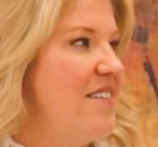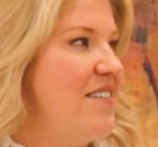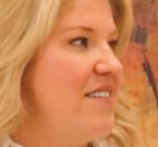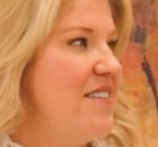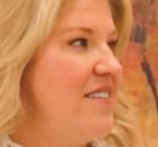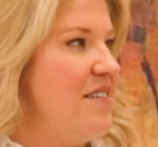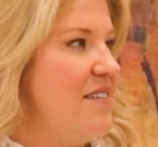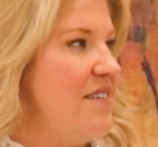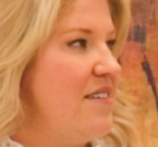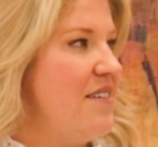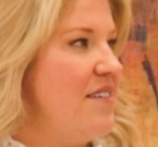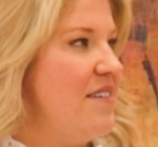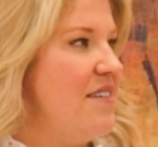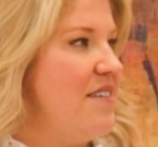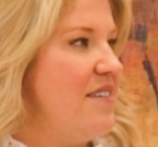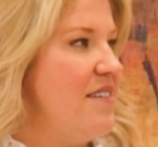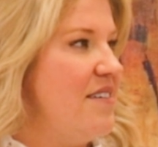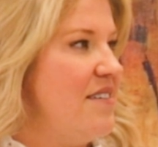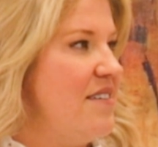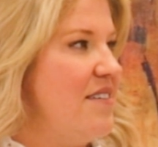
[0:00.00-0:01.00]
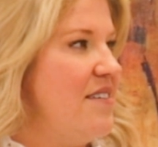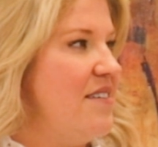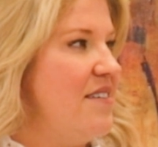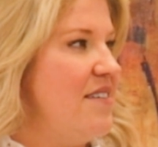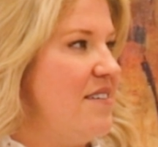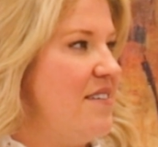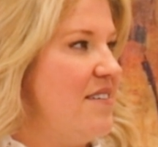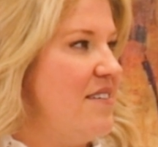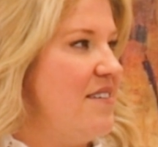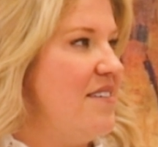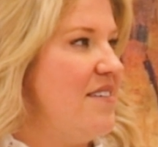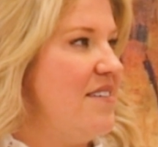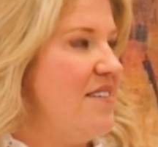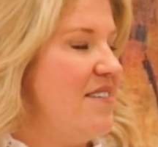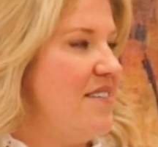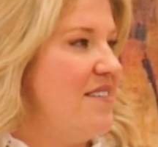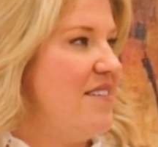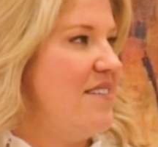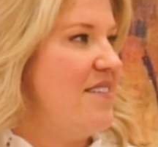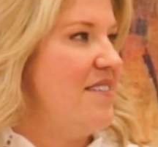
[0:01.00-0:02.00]

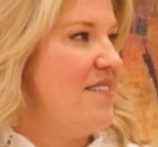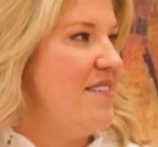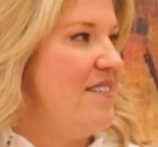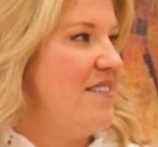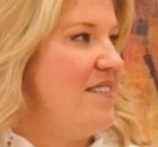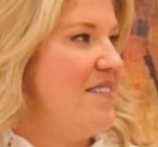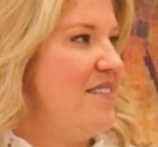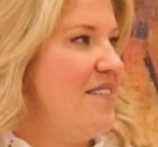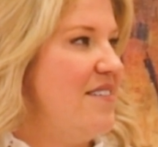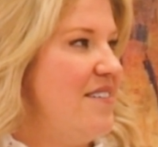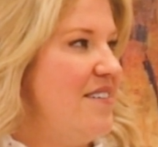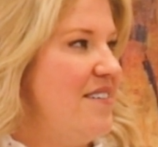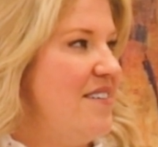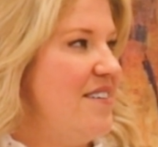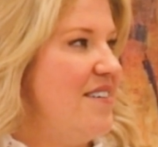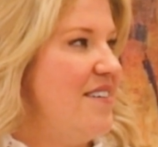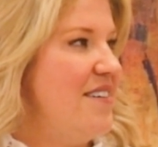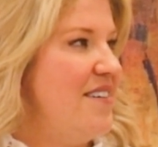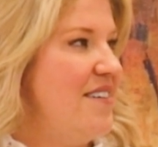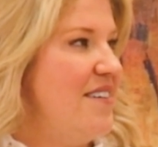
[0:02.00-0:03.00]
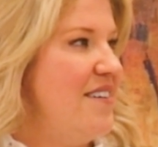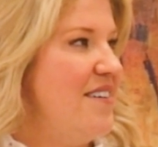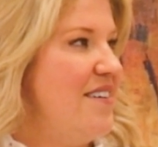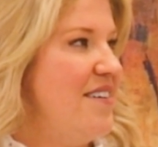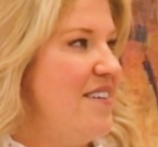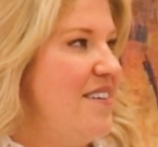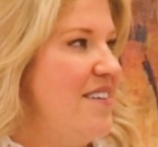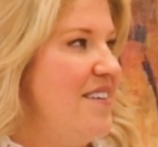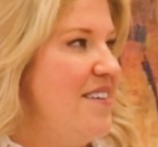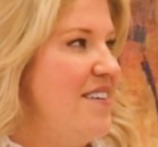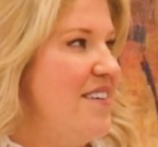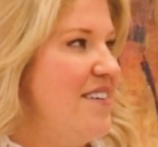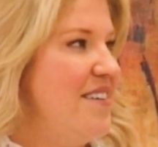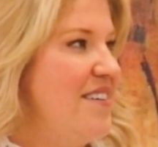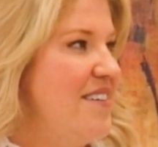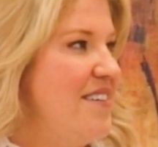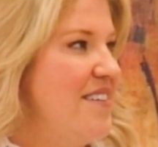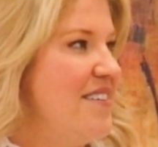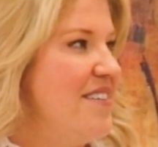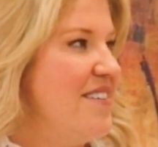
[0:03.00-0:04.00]

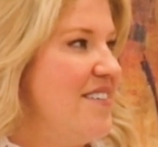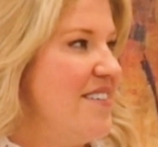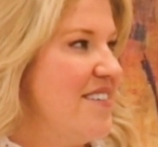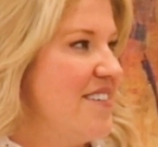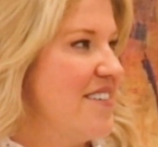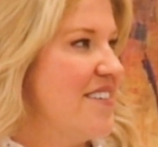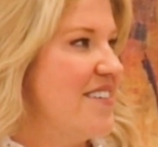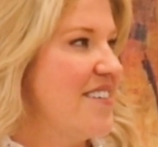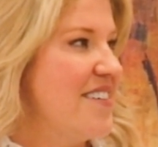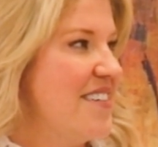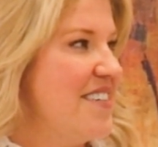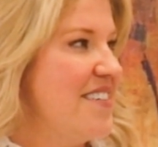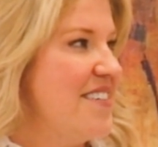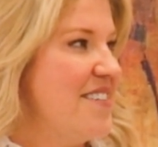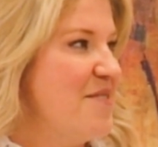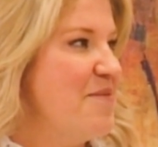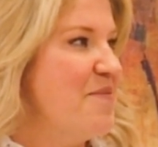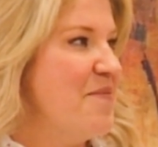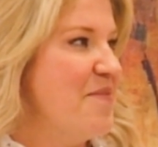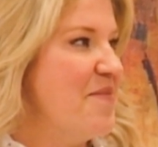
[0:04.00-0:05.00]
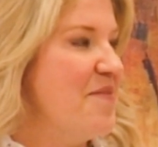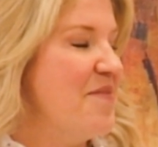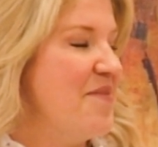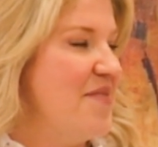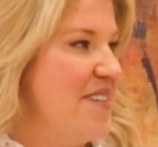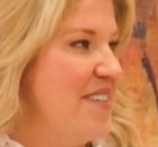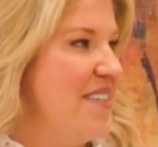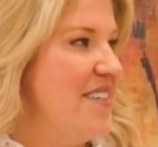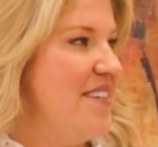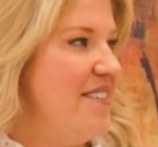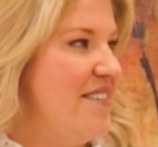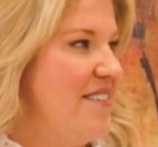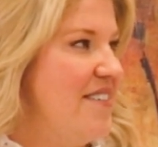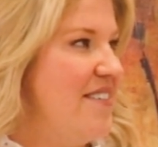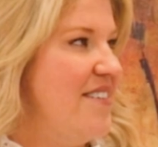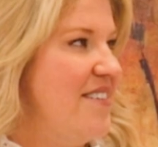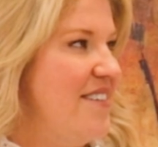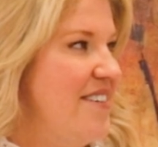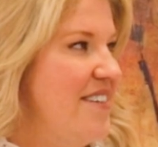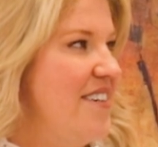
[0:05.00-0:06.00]

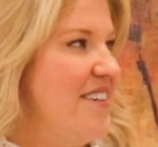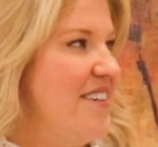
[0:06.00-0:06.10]
This person isn't speaking.